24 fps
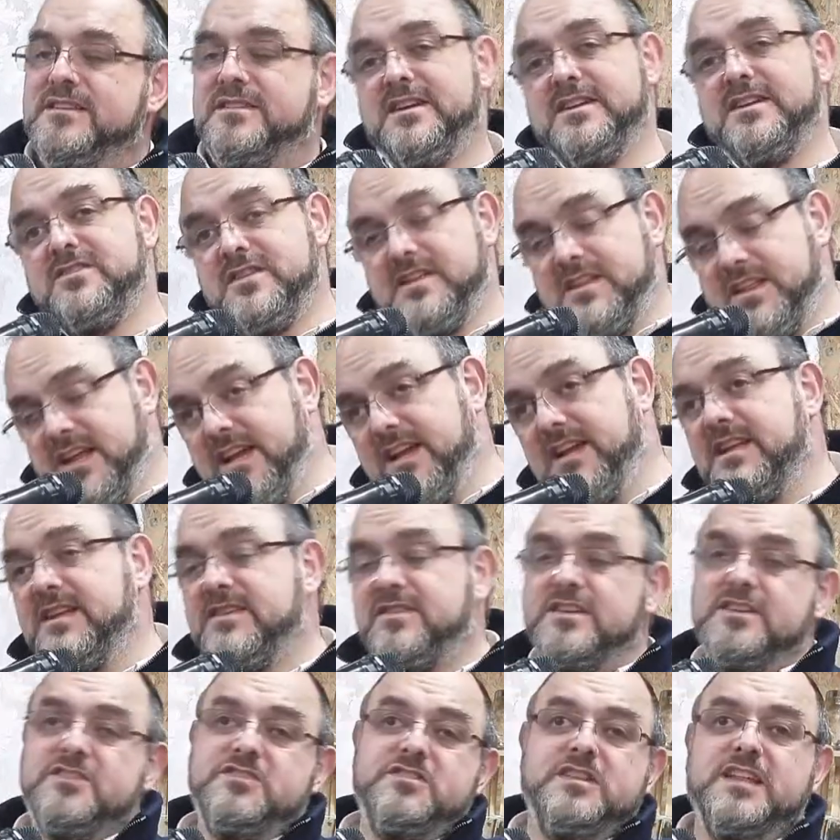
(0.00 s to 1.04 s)
It's an interesting thing.
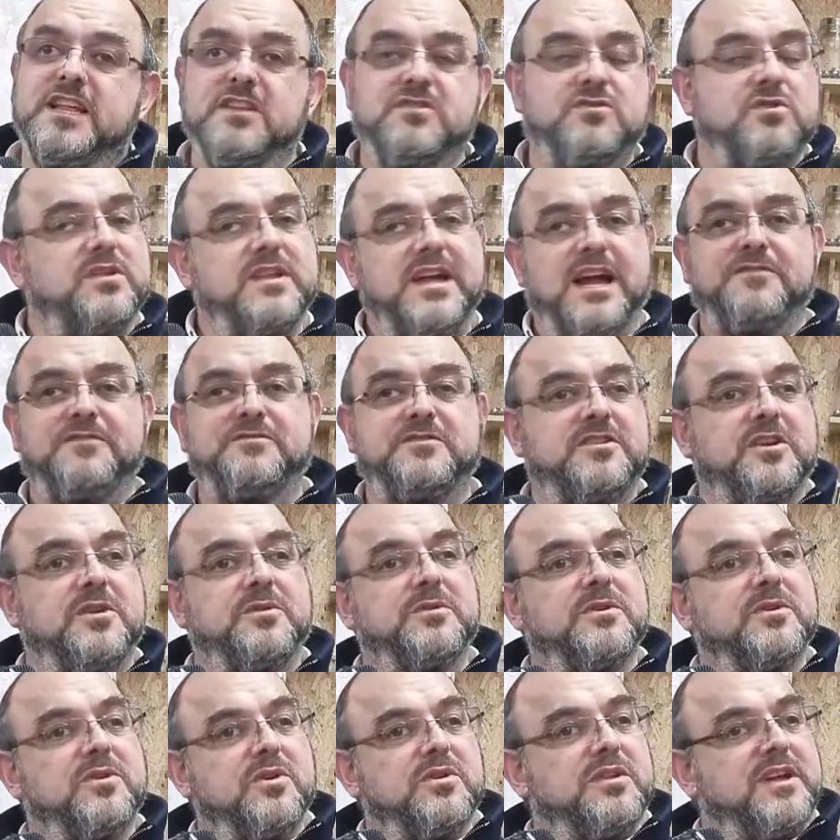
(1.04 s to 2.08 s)
It's an interesting thing. It's all they have to
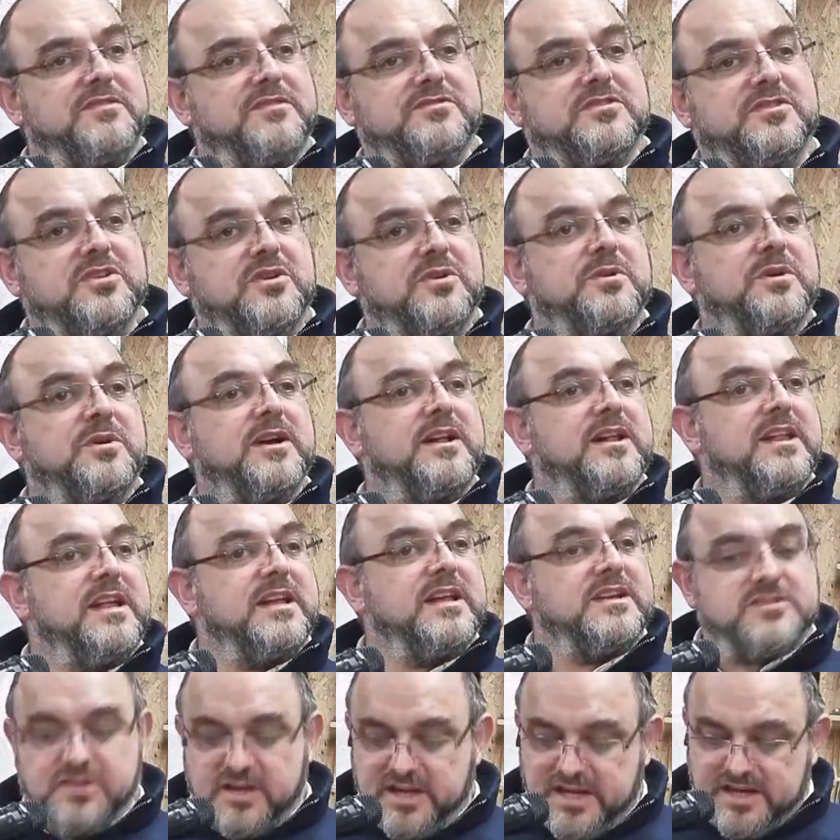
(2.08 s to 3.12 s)
do. All they have to do.
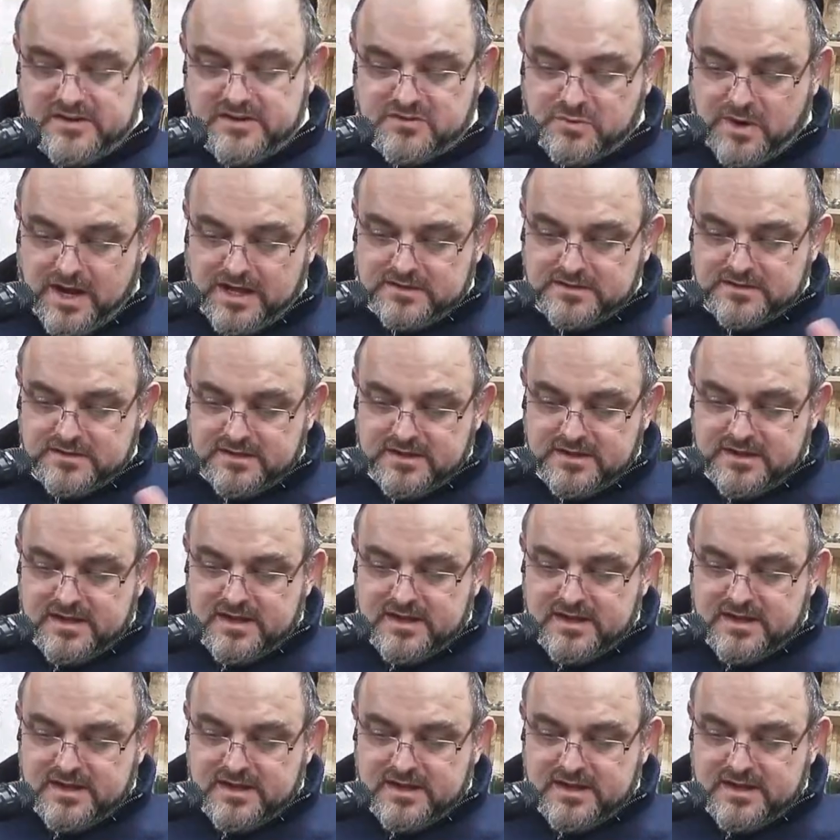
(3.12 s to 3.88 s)
So here as well.